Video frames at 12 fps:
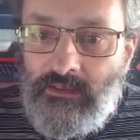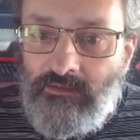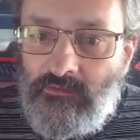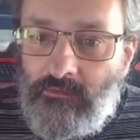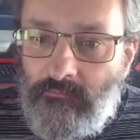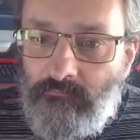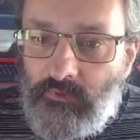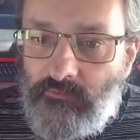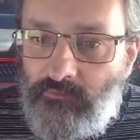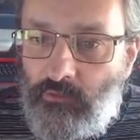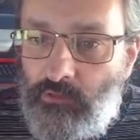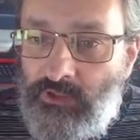So
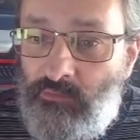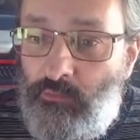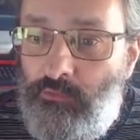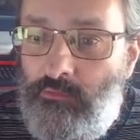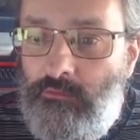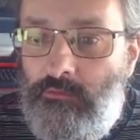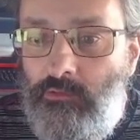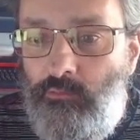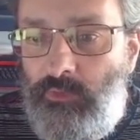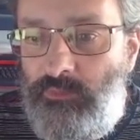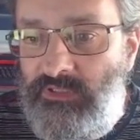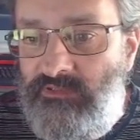follow hero,
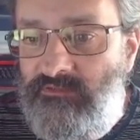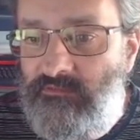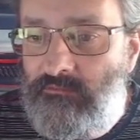repeat,